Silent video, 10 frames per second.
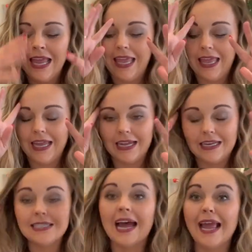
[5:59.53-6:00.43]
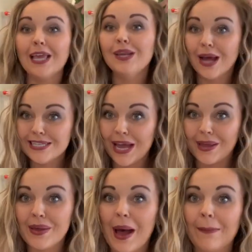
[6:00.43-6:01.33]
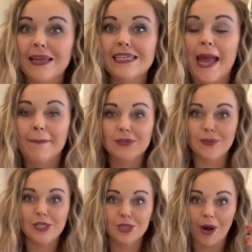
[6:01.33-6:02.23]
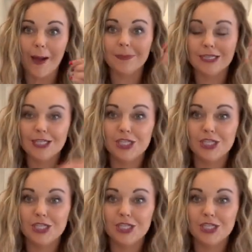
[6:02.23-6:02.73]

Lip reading: And I cannot tell you how many times we dropped the